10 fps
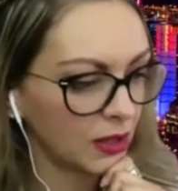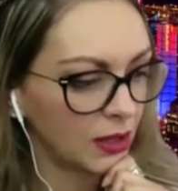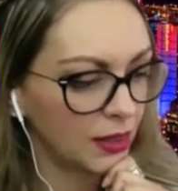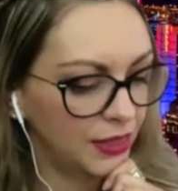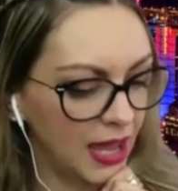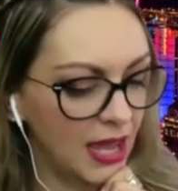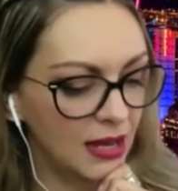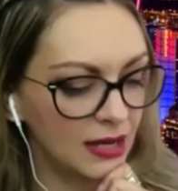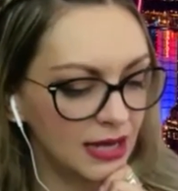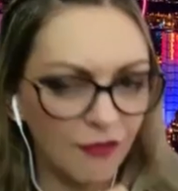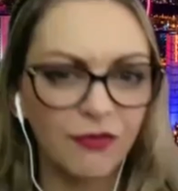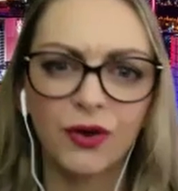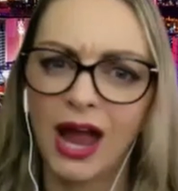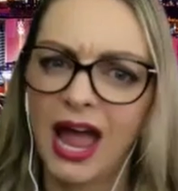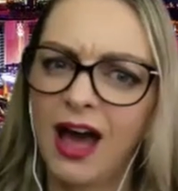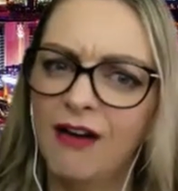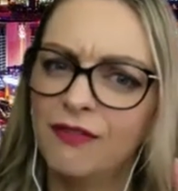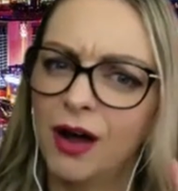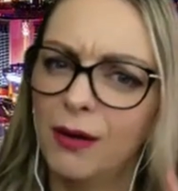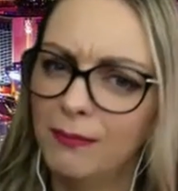they never have
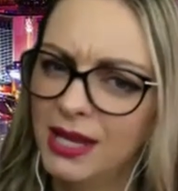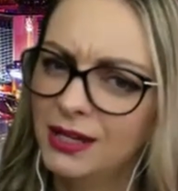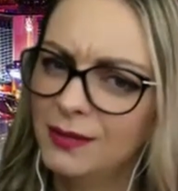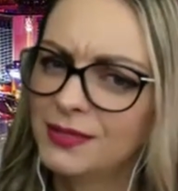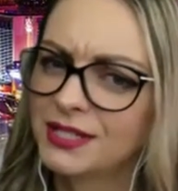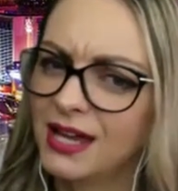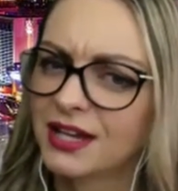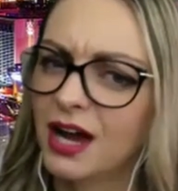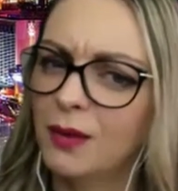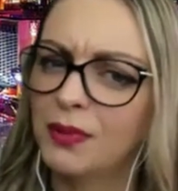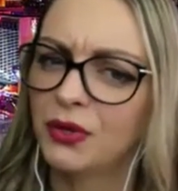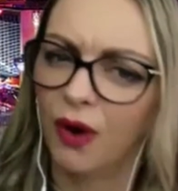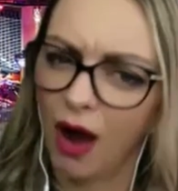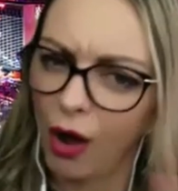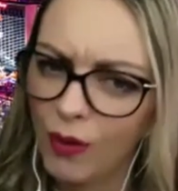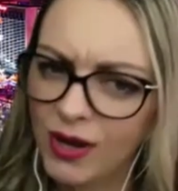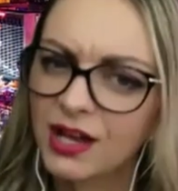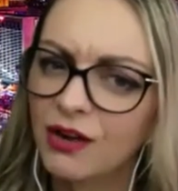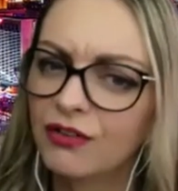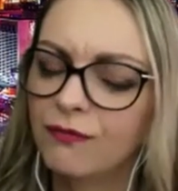a medium sized cup. They're always
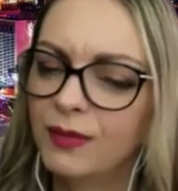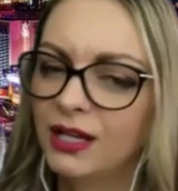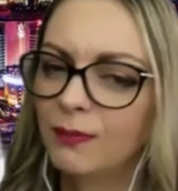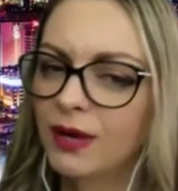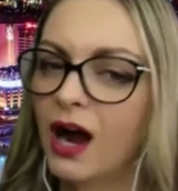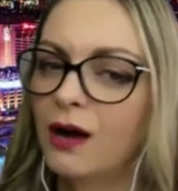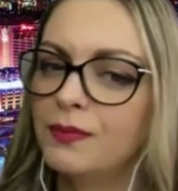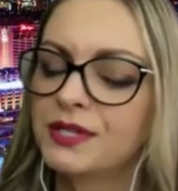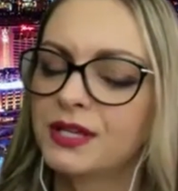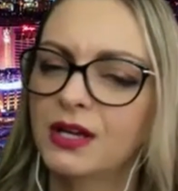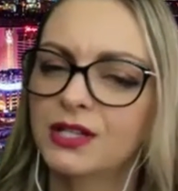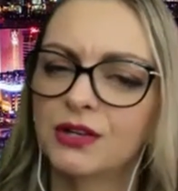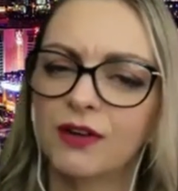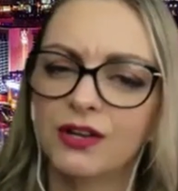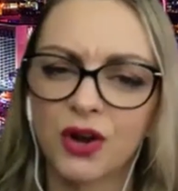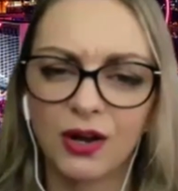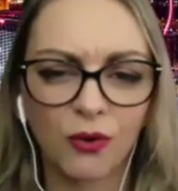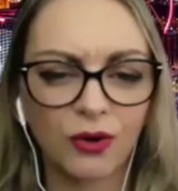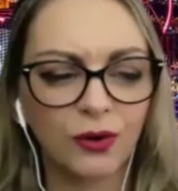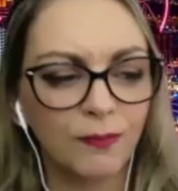out of medium cups. So if I try to
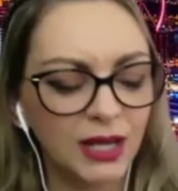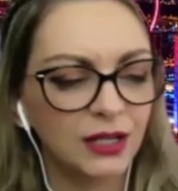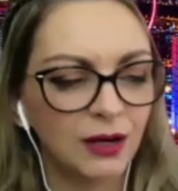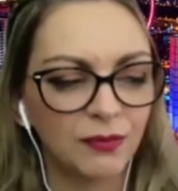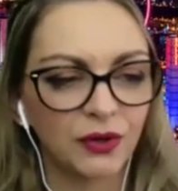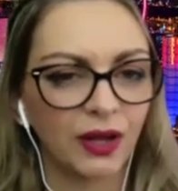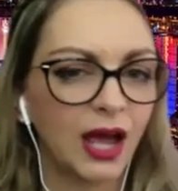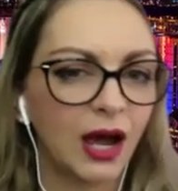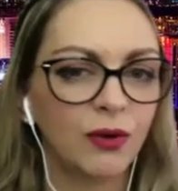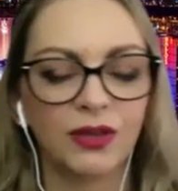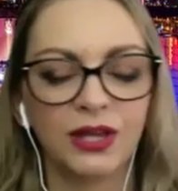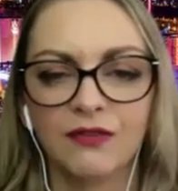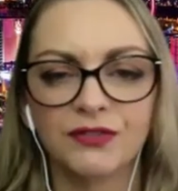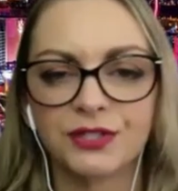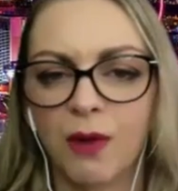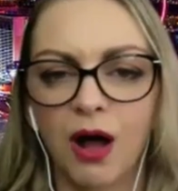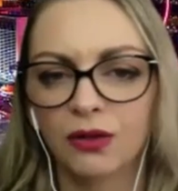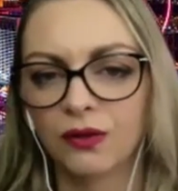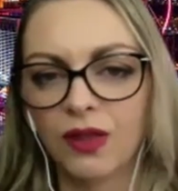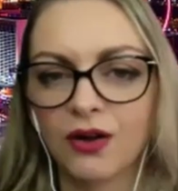order a medium, they're like, yeah, we only have small
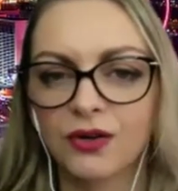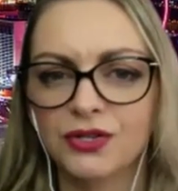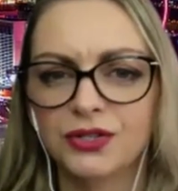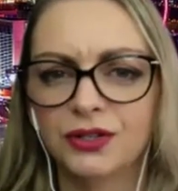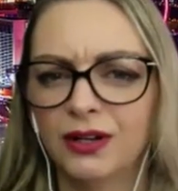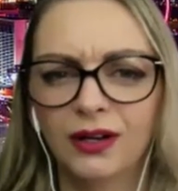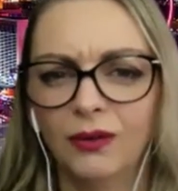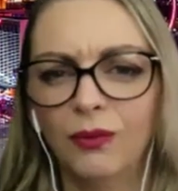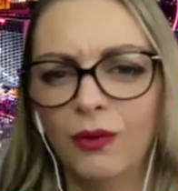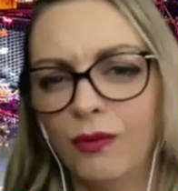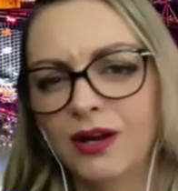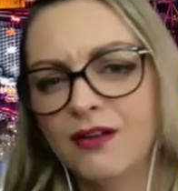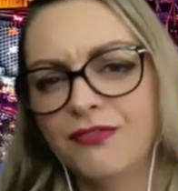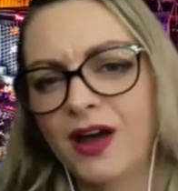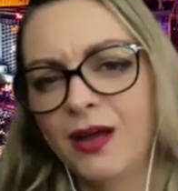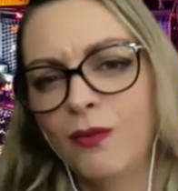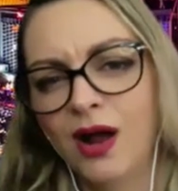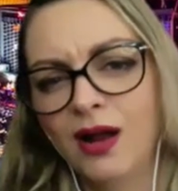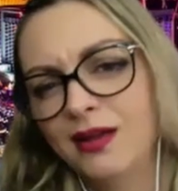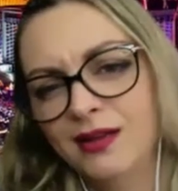or large. Hmm. Well, what if I
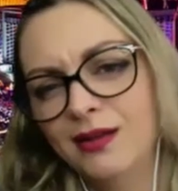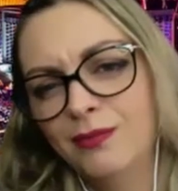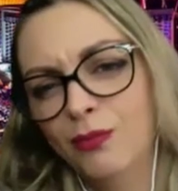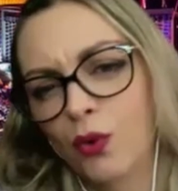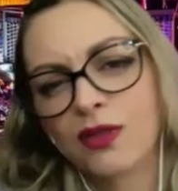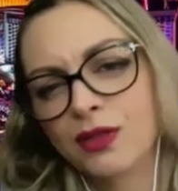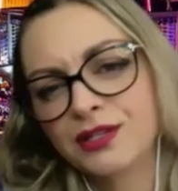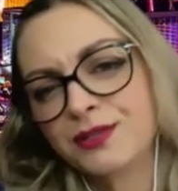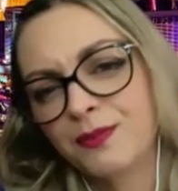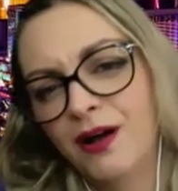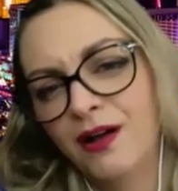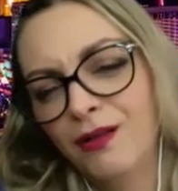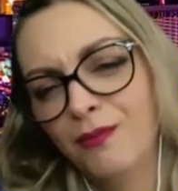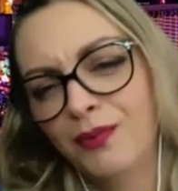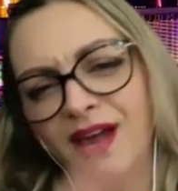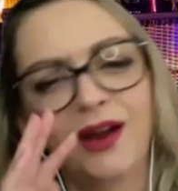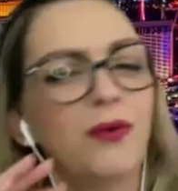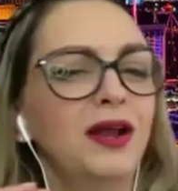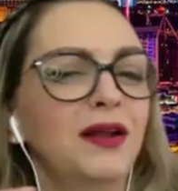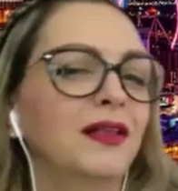wanted more than a small, but not
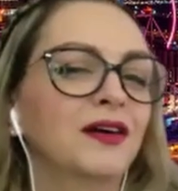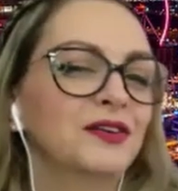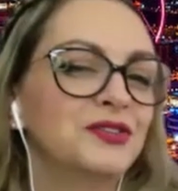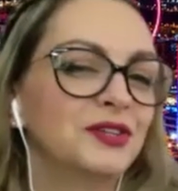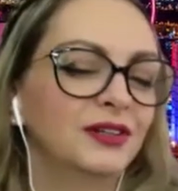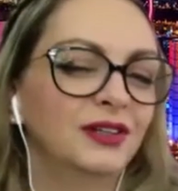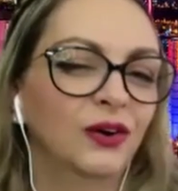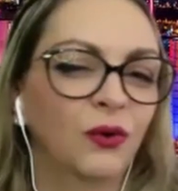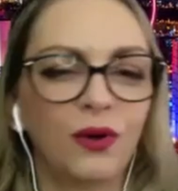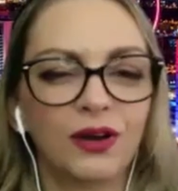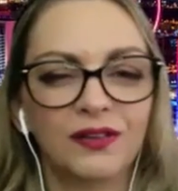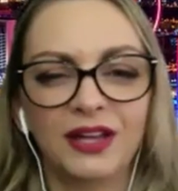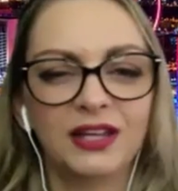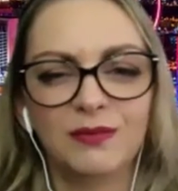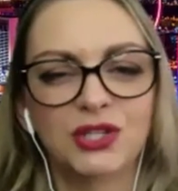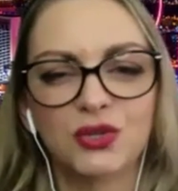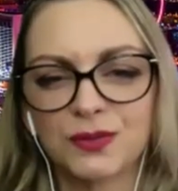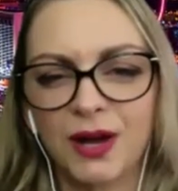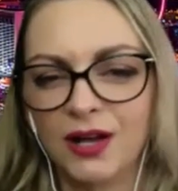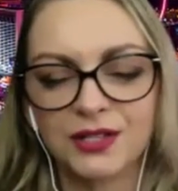quite a large? or like give me two
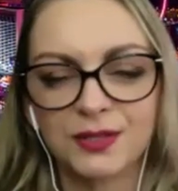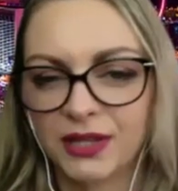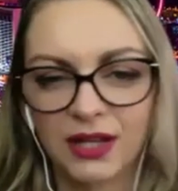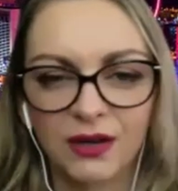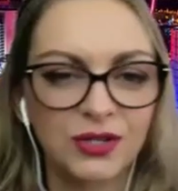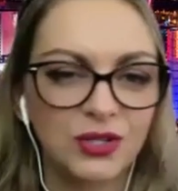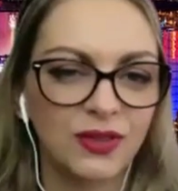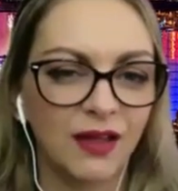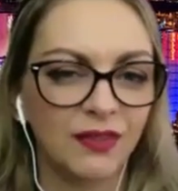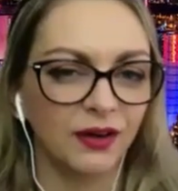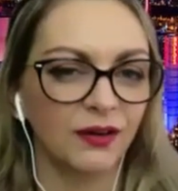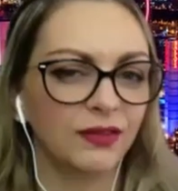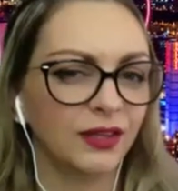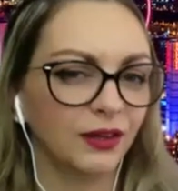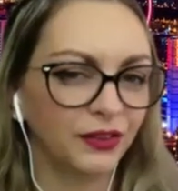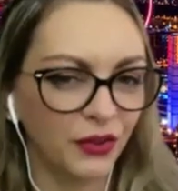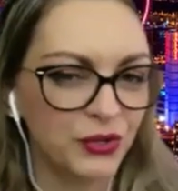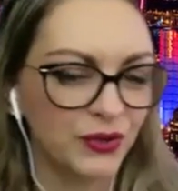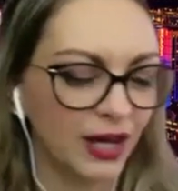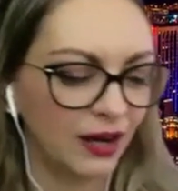smalls but they don't do that there they'll, they'll
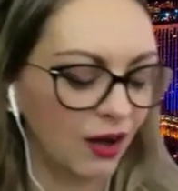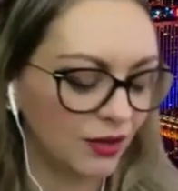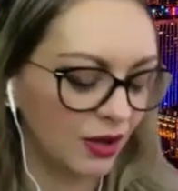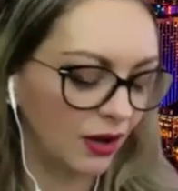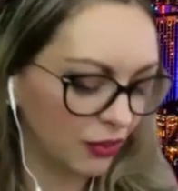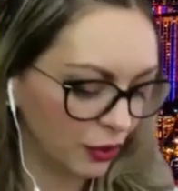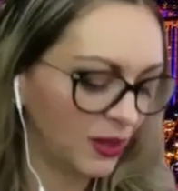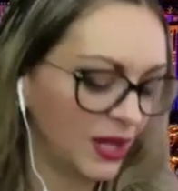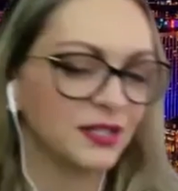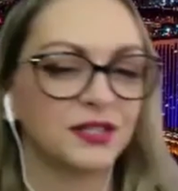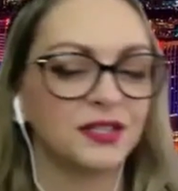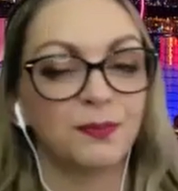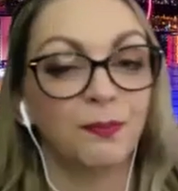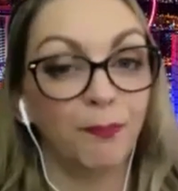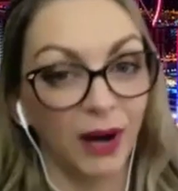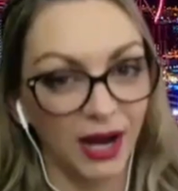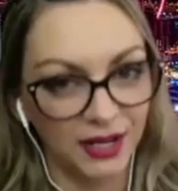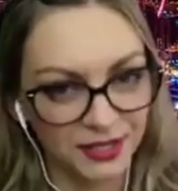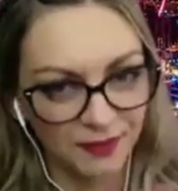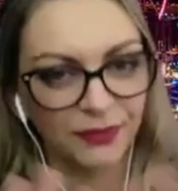do that other places but
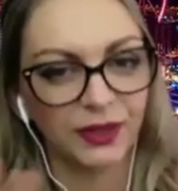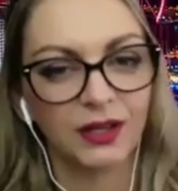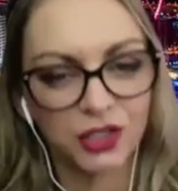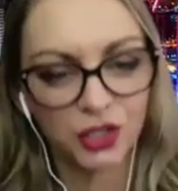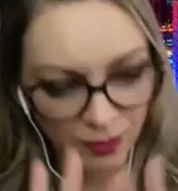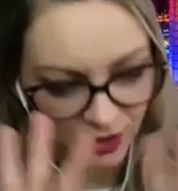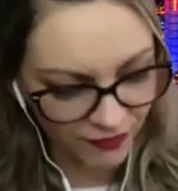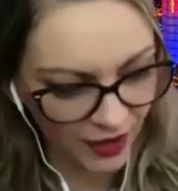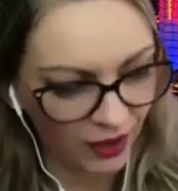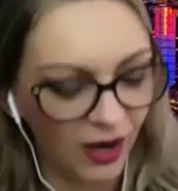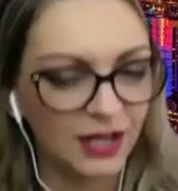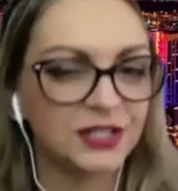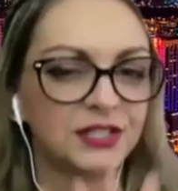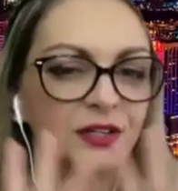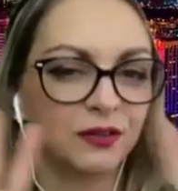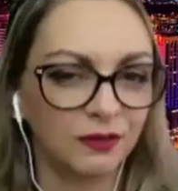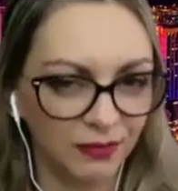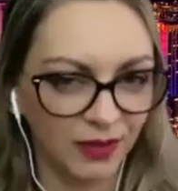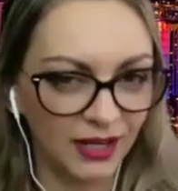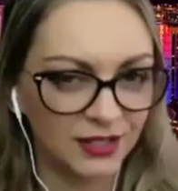to be fair i still
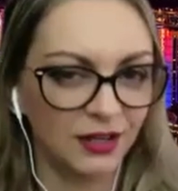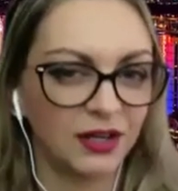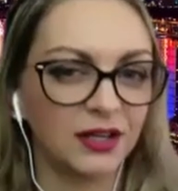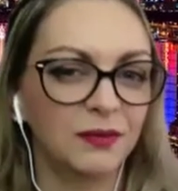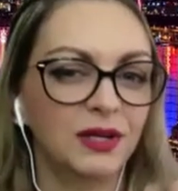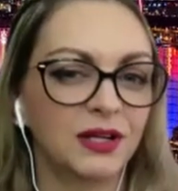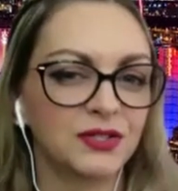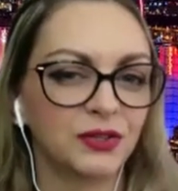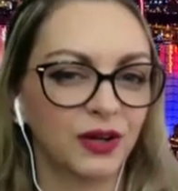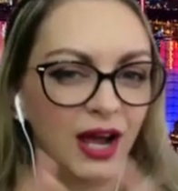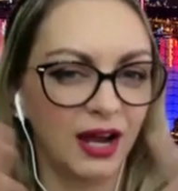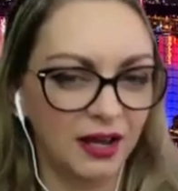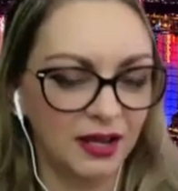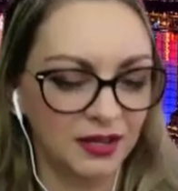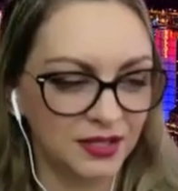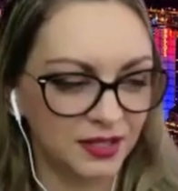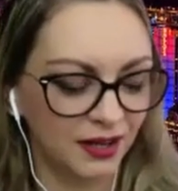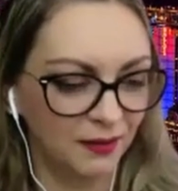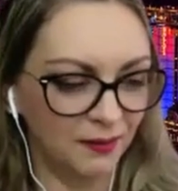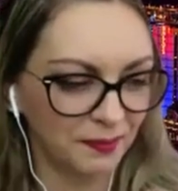like Dunkin' because they're not as
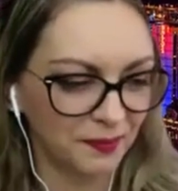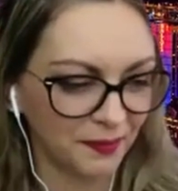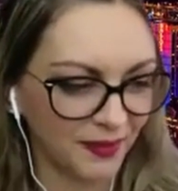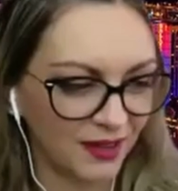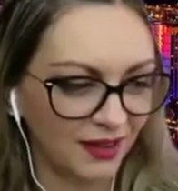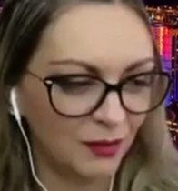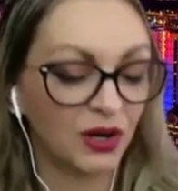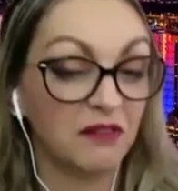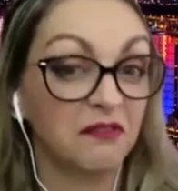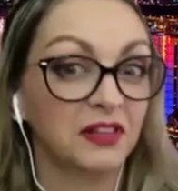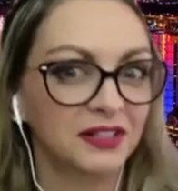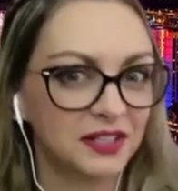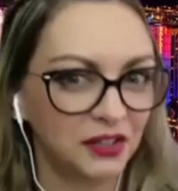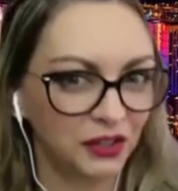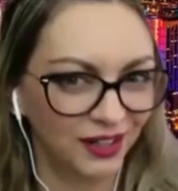um prevalent here